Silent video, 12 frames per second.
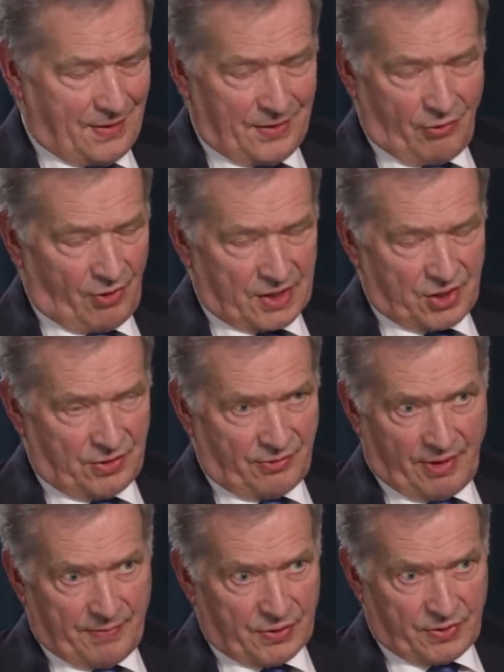the Russian
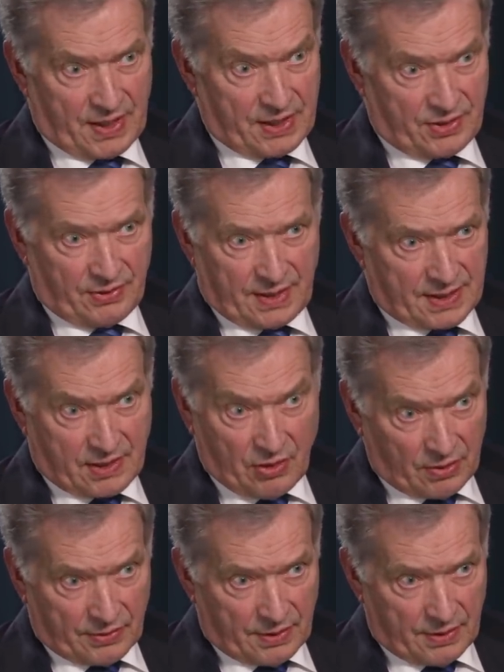reputation is
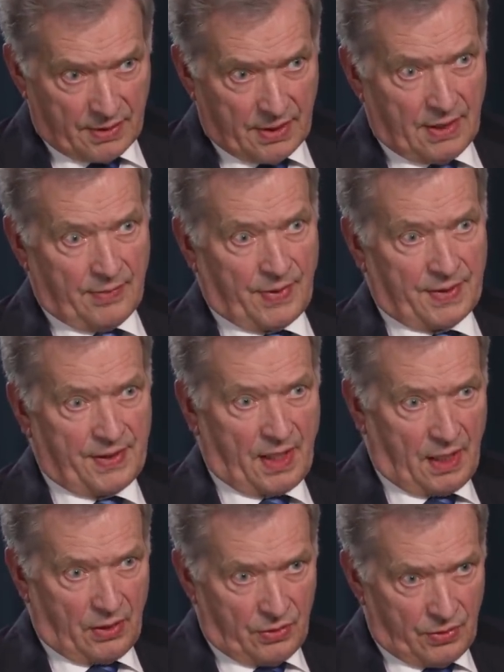gone, but
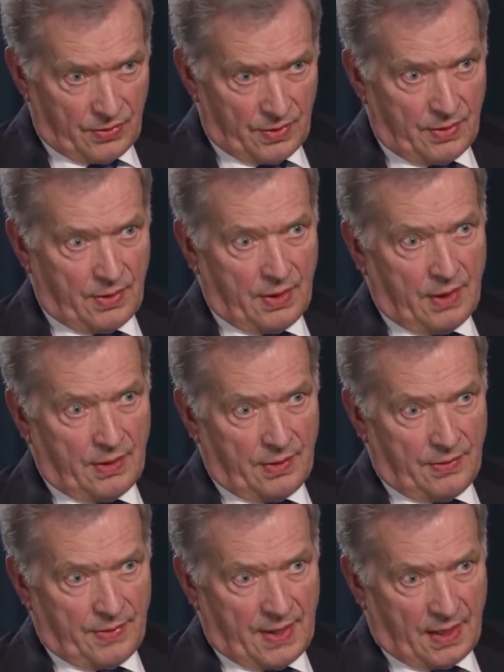now
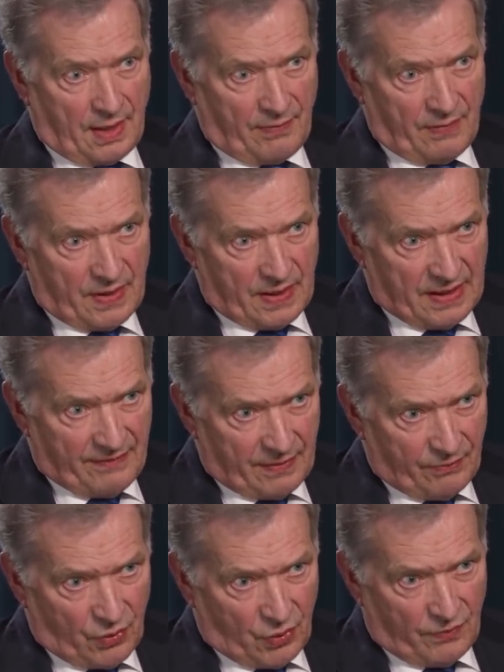they are
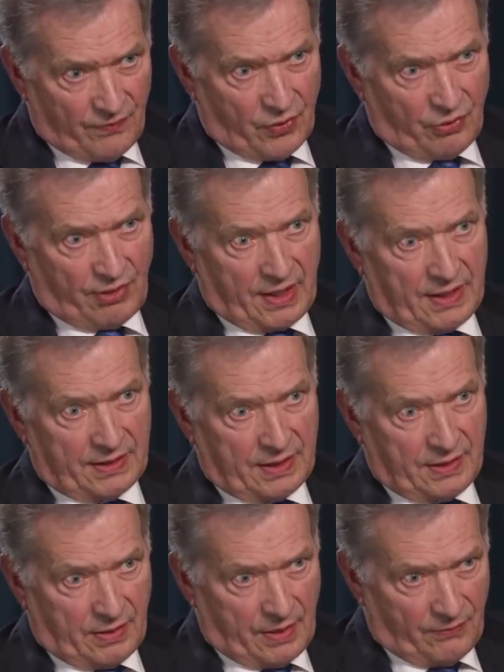even more worried
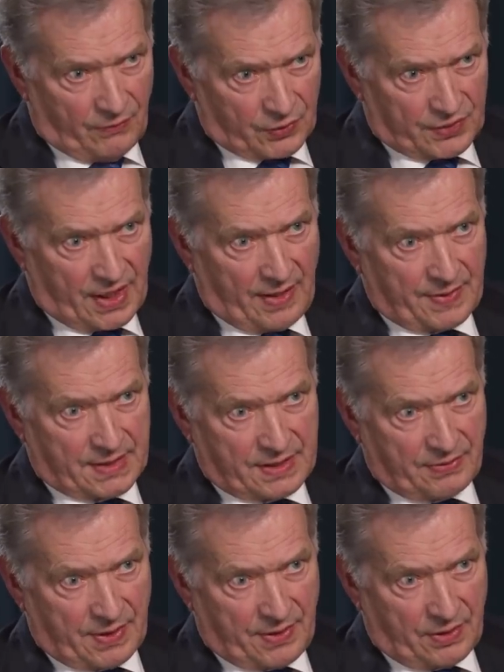what
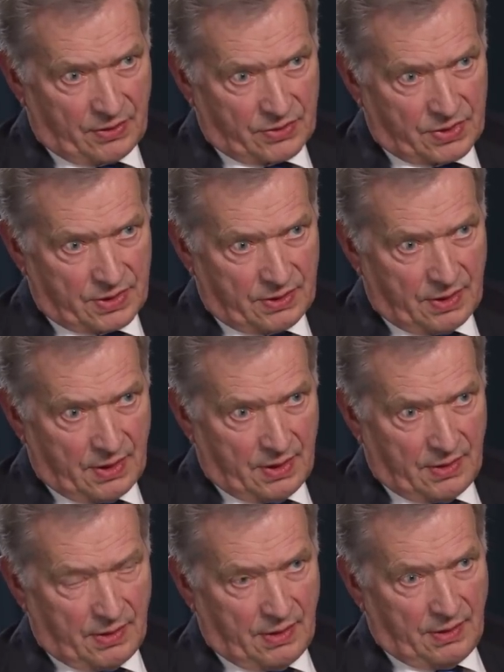happens with those
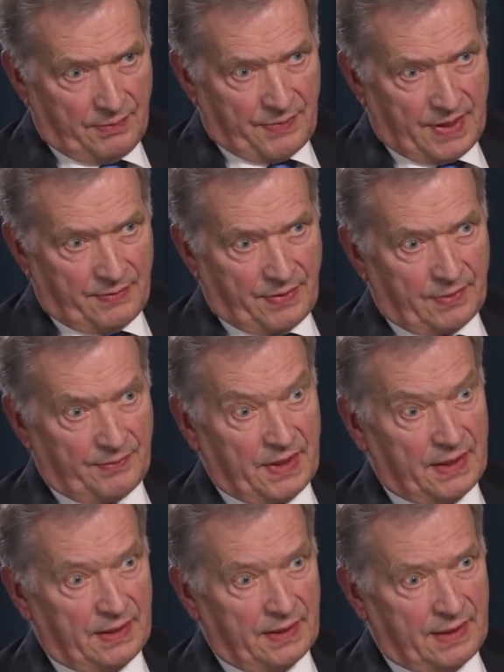uh, people
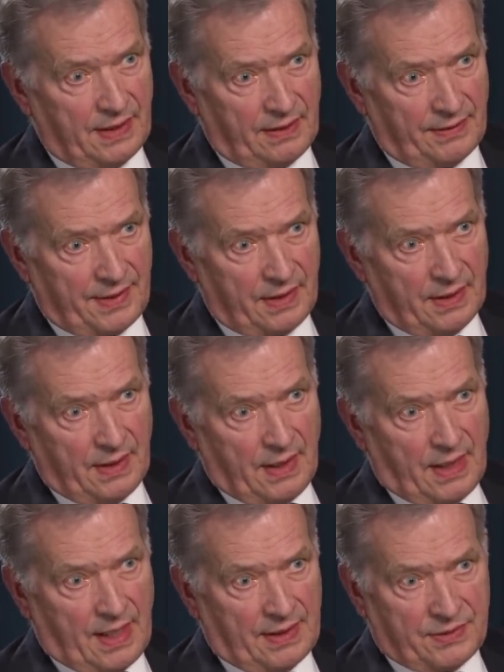being killed.
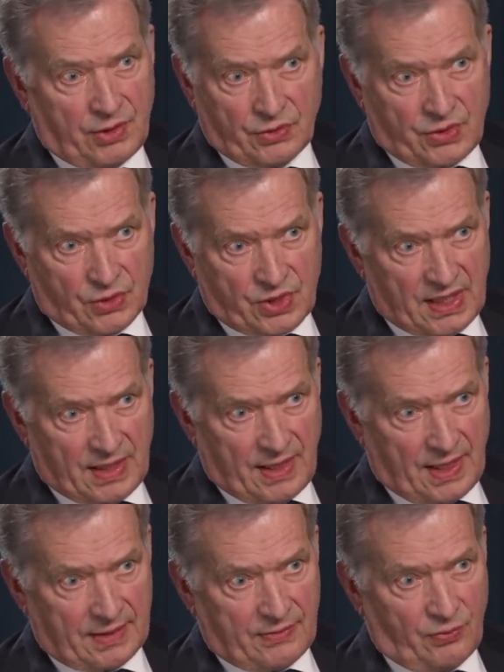And don't you see
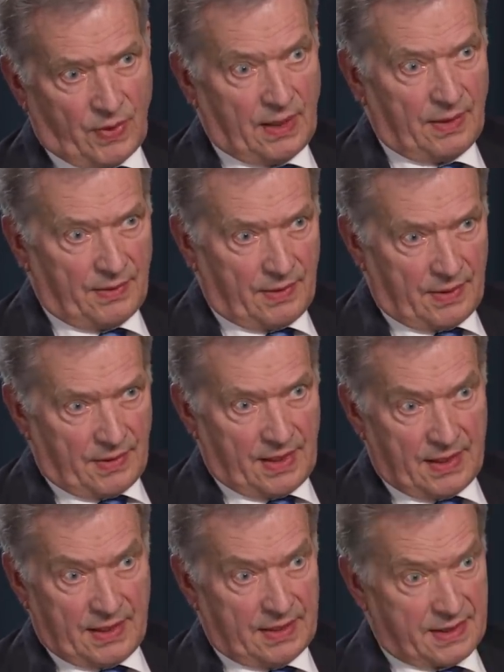that? Well,
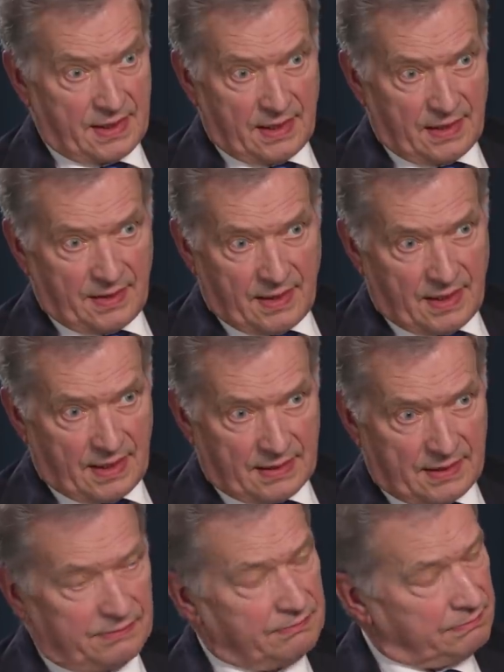then he said that
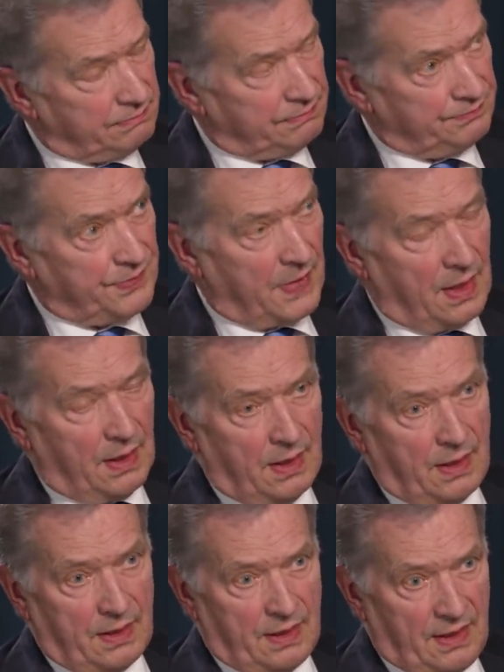mm,
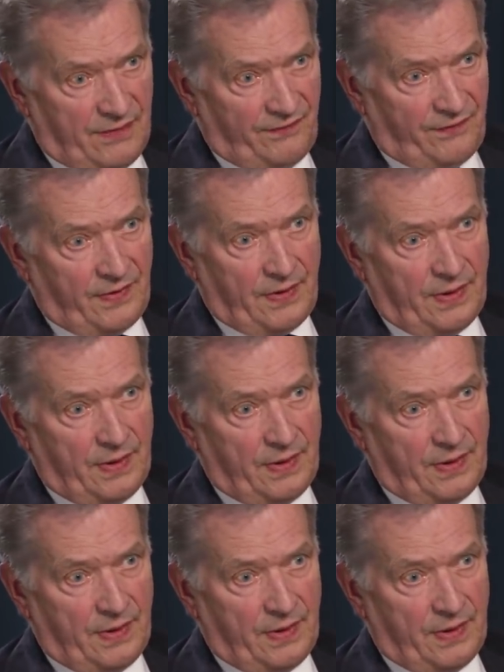if